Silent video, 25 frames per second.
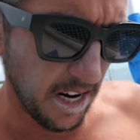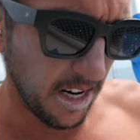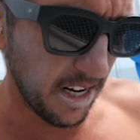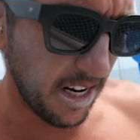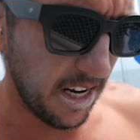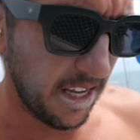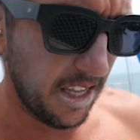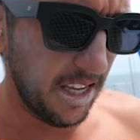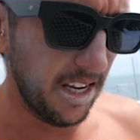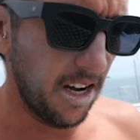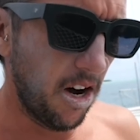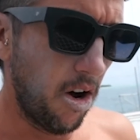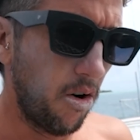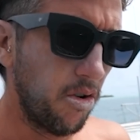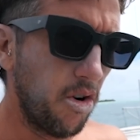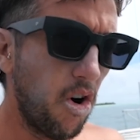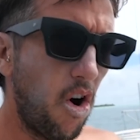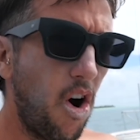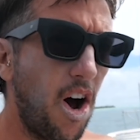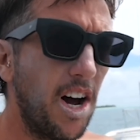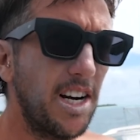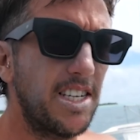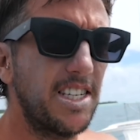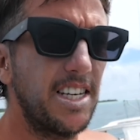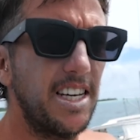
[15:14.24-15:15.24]
near the old
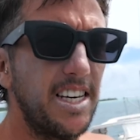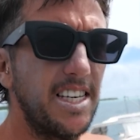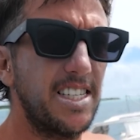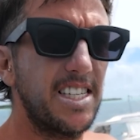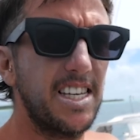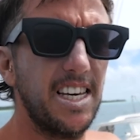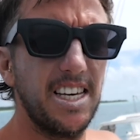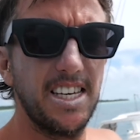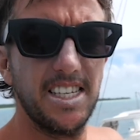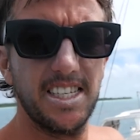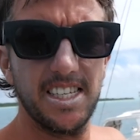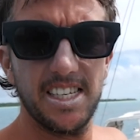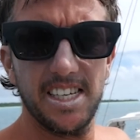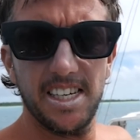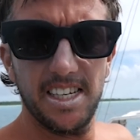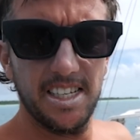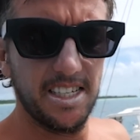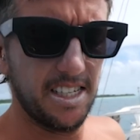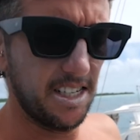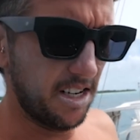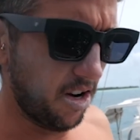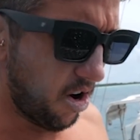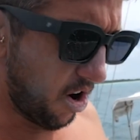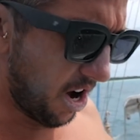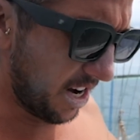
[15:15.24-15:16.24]
ITC's,
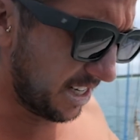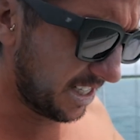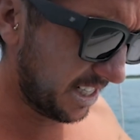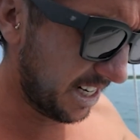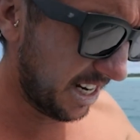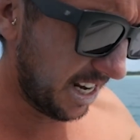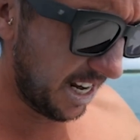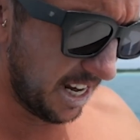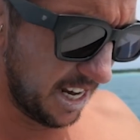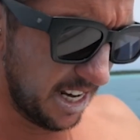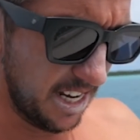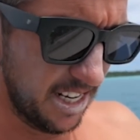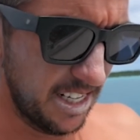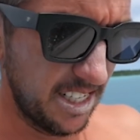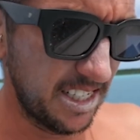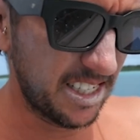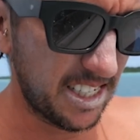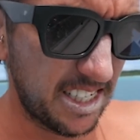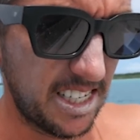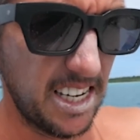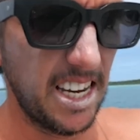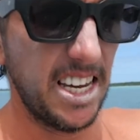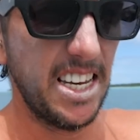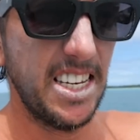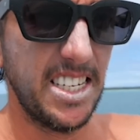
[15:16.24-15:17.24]

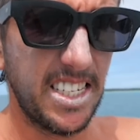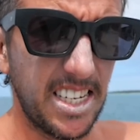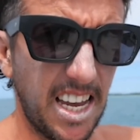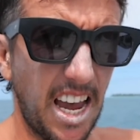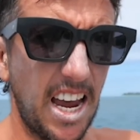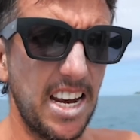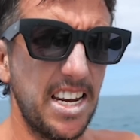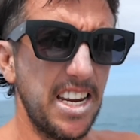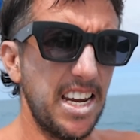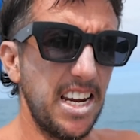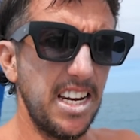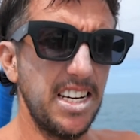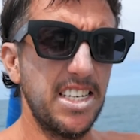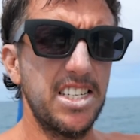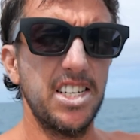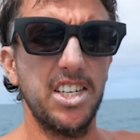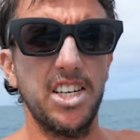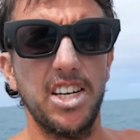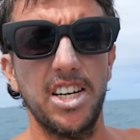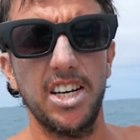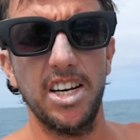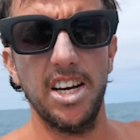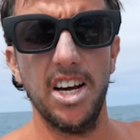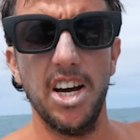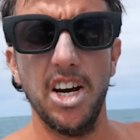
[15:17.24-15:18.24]
ITCZ
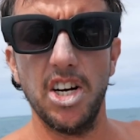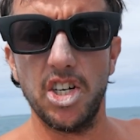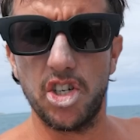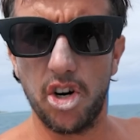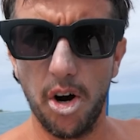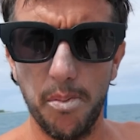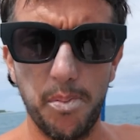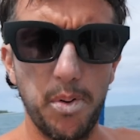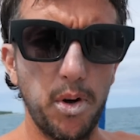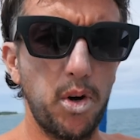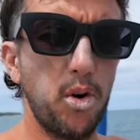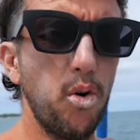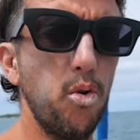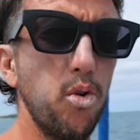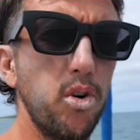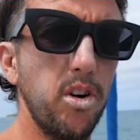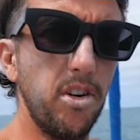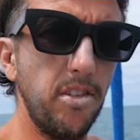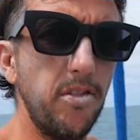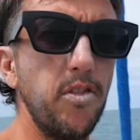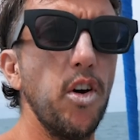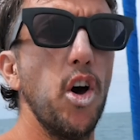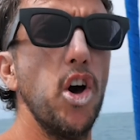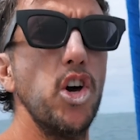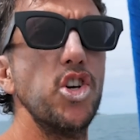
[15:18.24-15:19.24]
intertropical
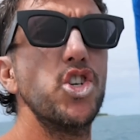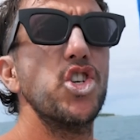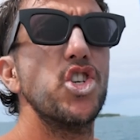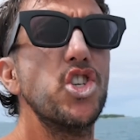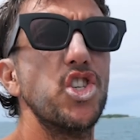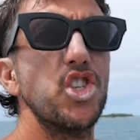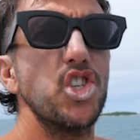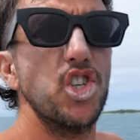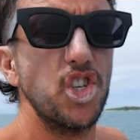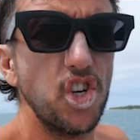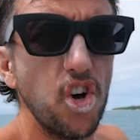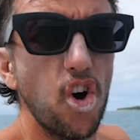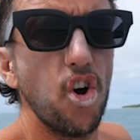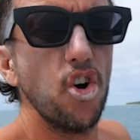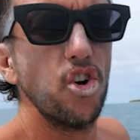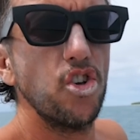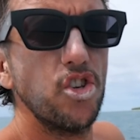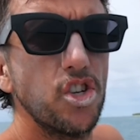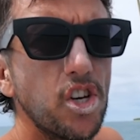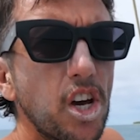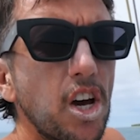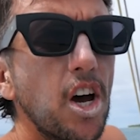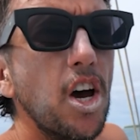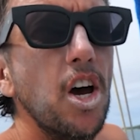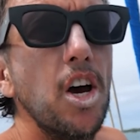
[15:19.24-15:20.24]
convergence
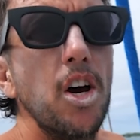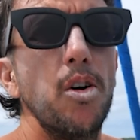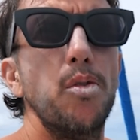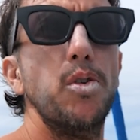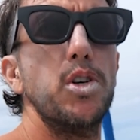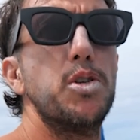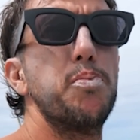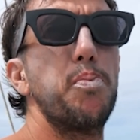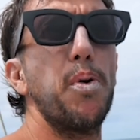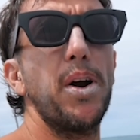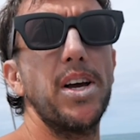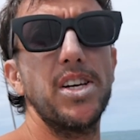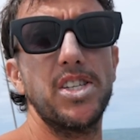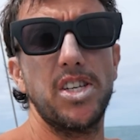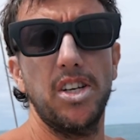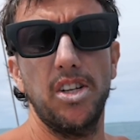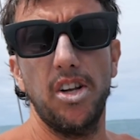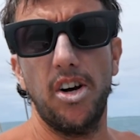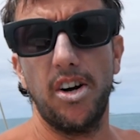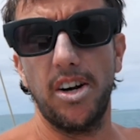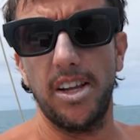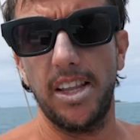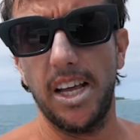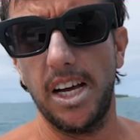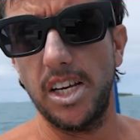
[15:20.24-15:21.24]
zones, which brings a
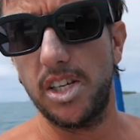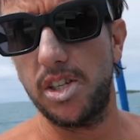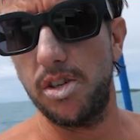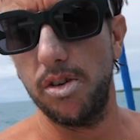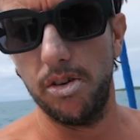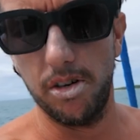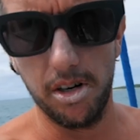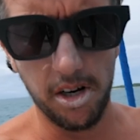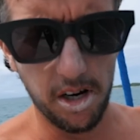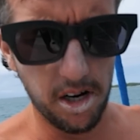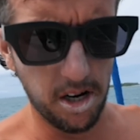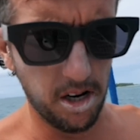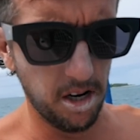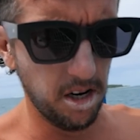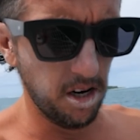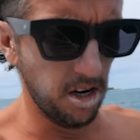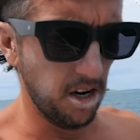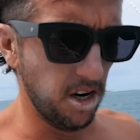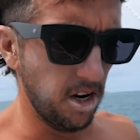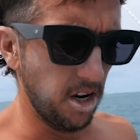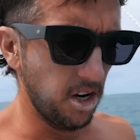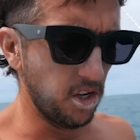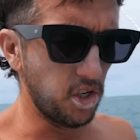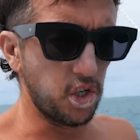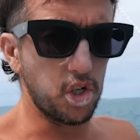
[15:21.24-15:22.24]
lot of that sort of
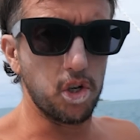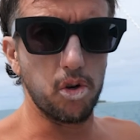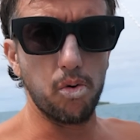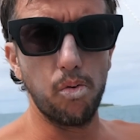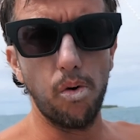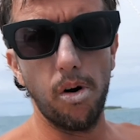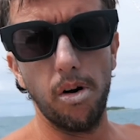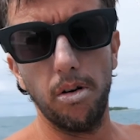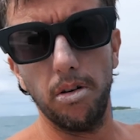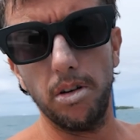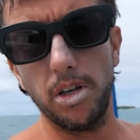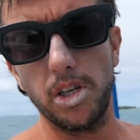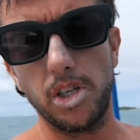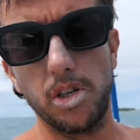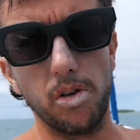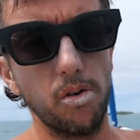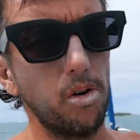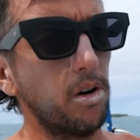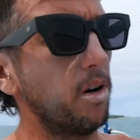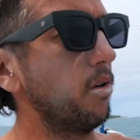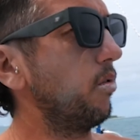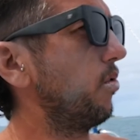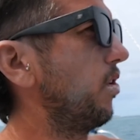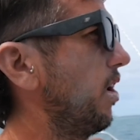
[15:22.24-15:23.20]
squally sort of